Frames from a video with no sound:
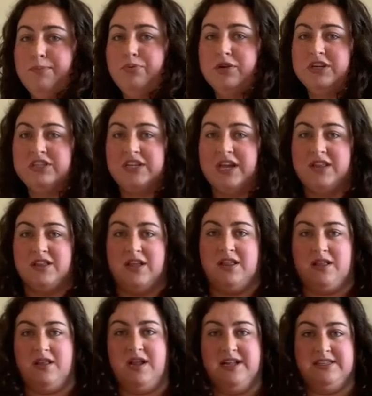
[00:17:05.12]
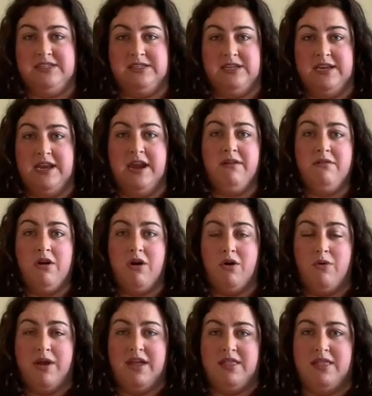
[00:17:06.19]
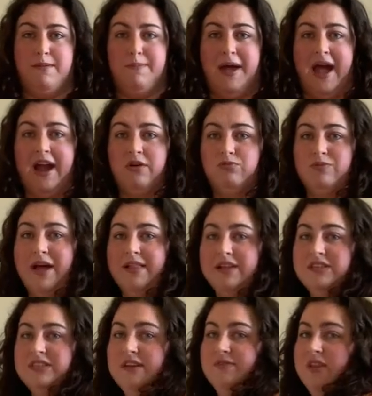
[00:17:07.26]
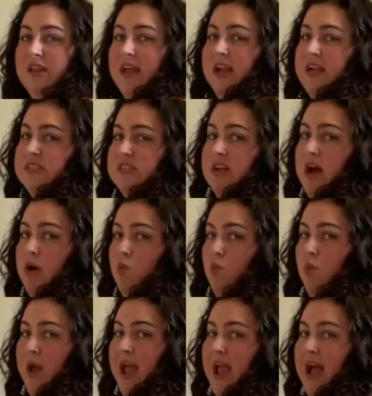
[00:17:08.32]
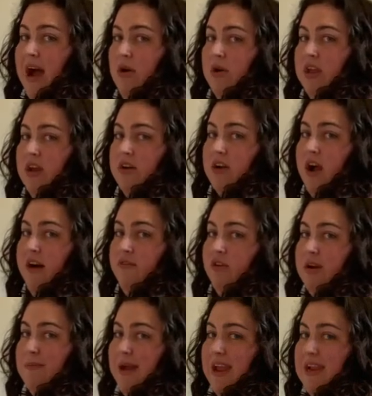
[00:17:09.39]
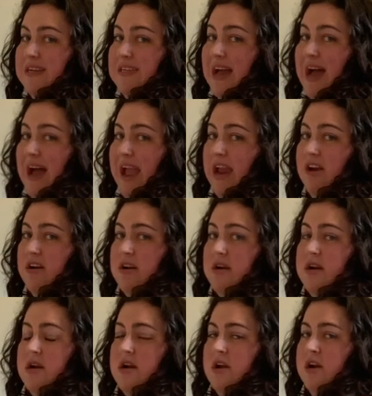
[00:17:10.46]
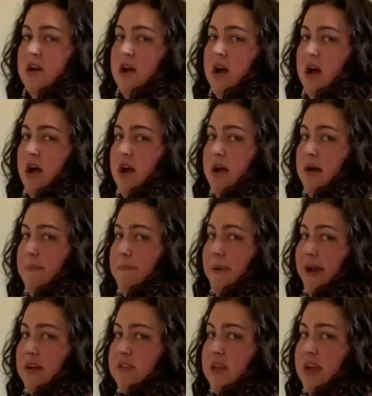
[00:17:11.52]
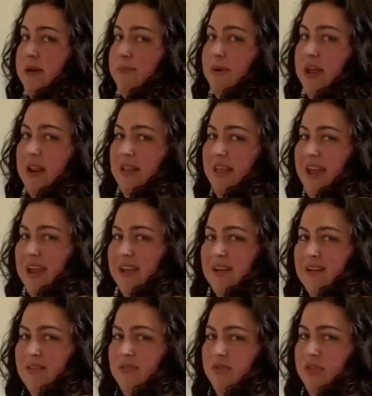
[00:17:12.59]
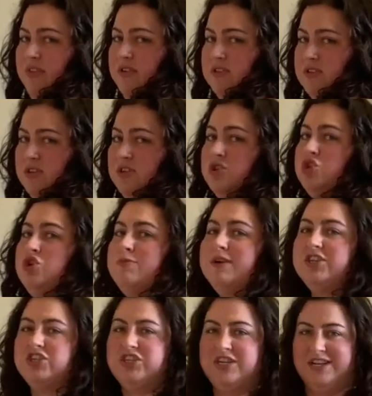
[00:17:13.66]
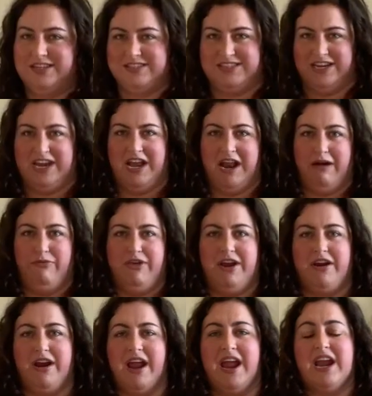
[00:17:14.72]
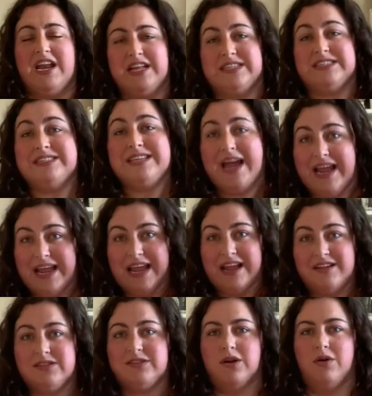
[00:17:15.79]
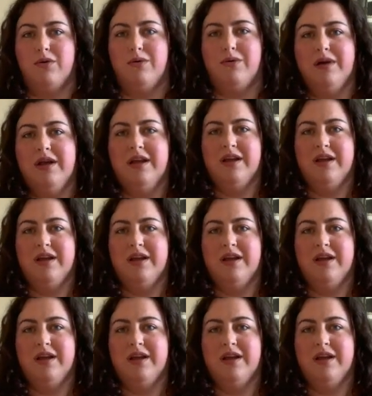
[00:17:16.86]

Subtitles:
appreciate that it's narrow in the back relatively, like it's not way out here covering my entire backside, but like there's too much cheek sticking out there, and it's sagging, so